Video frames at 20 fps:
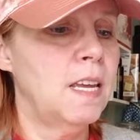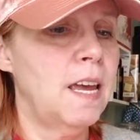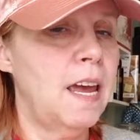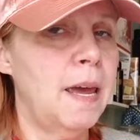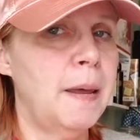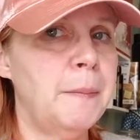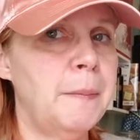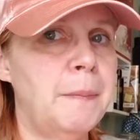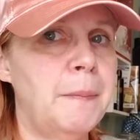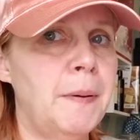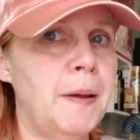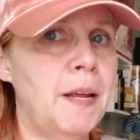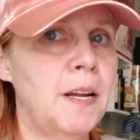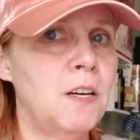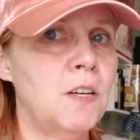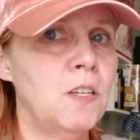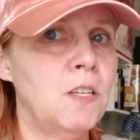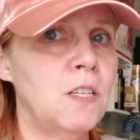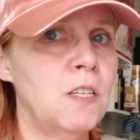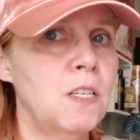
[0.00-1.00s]
and
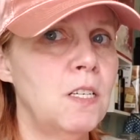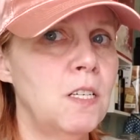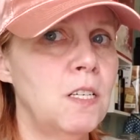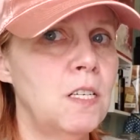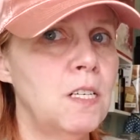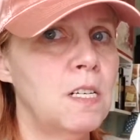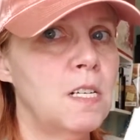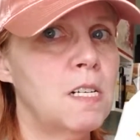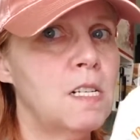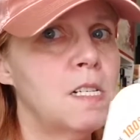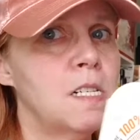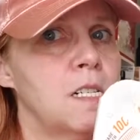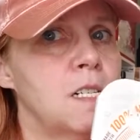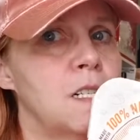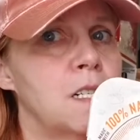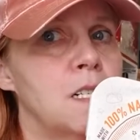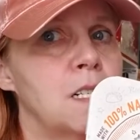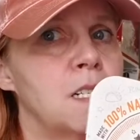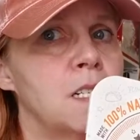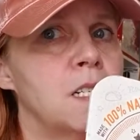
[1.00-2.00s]
butter
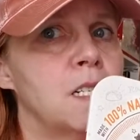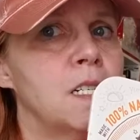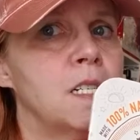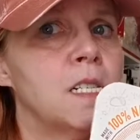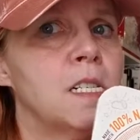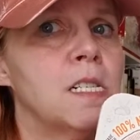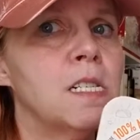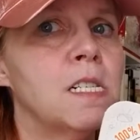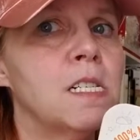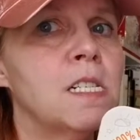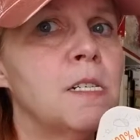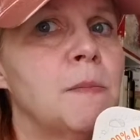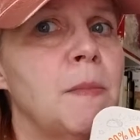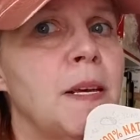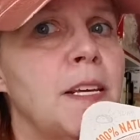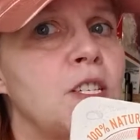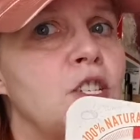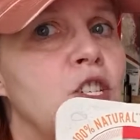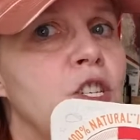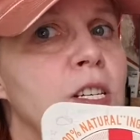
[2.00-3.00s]
to
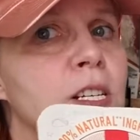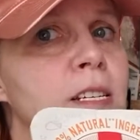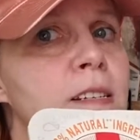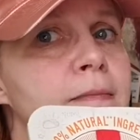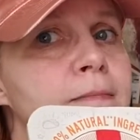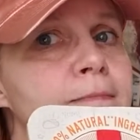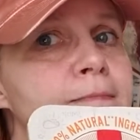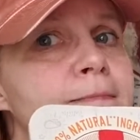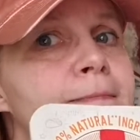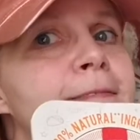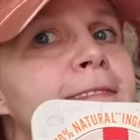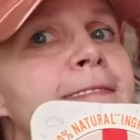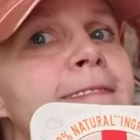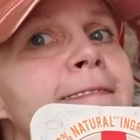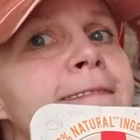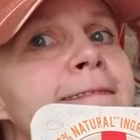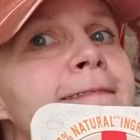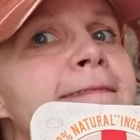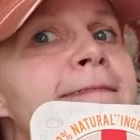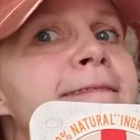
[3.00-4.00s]
make
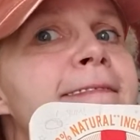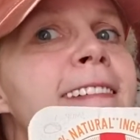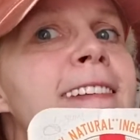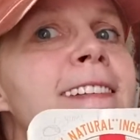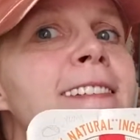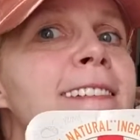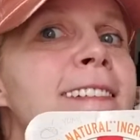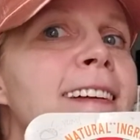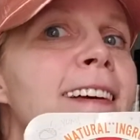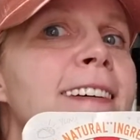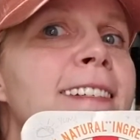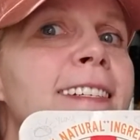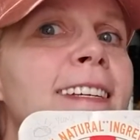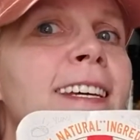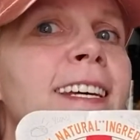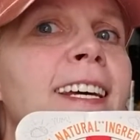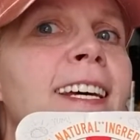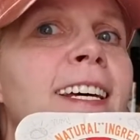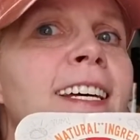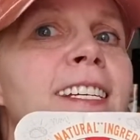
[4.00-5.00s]
chips. That's an
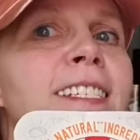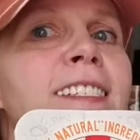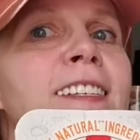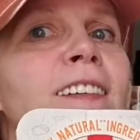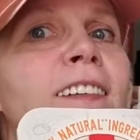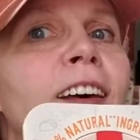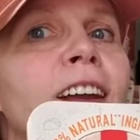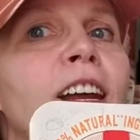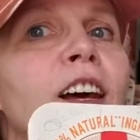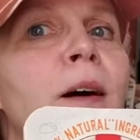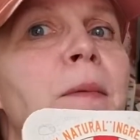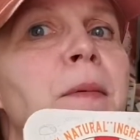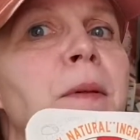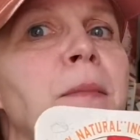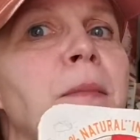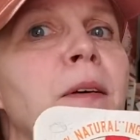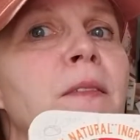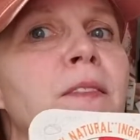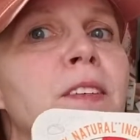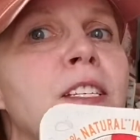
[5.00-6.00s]
idea, because I've got a couple
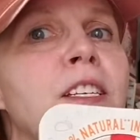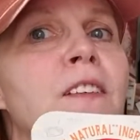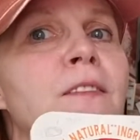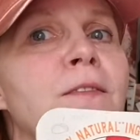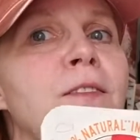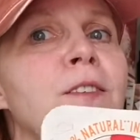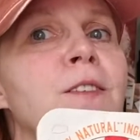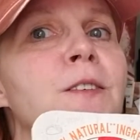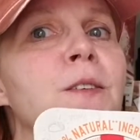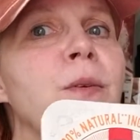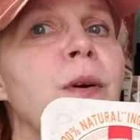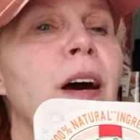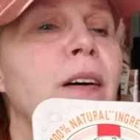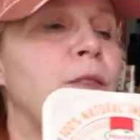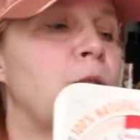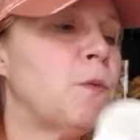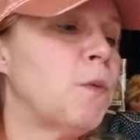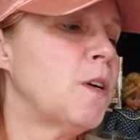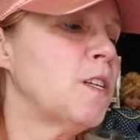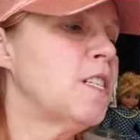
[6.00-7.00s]
of movies on Vudu I
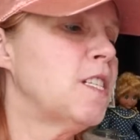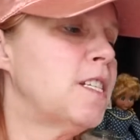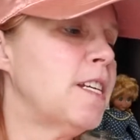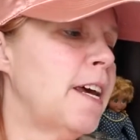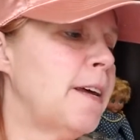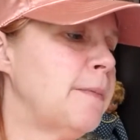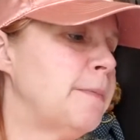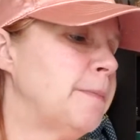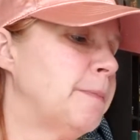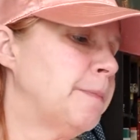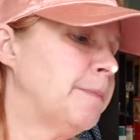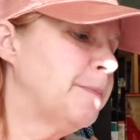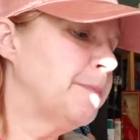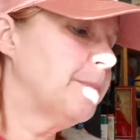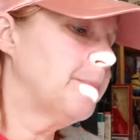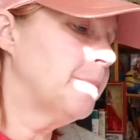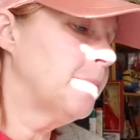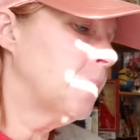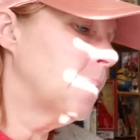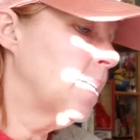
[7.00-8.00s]
haven't watched yet.
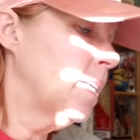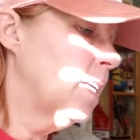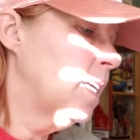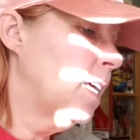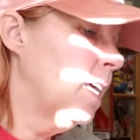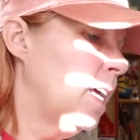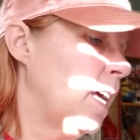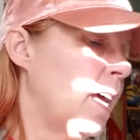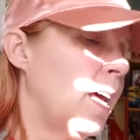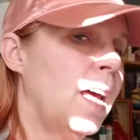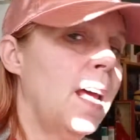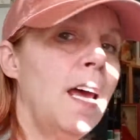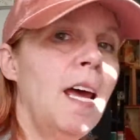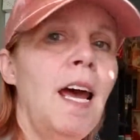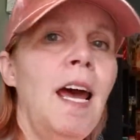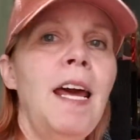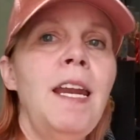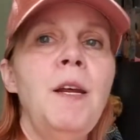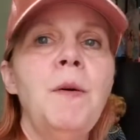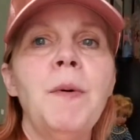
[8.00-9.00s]

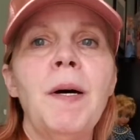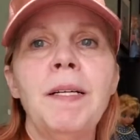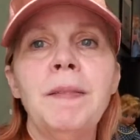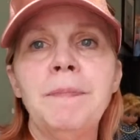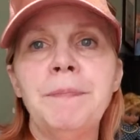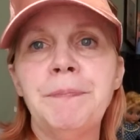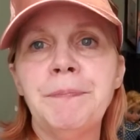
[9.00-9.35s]
Anyway,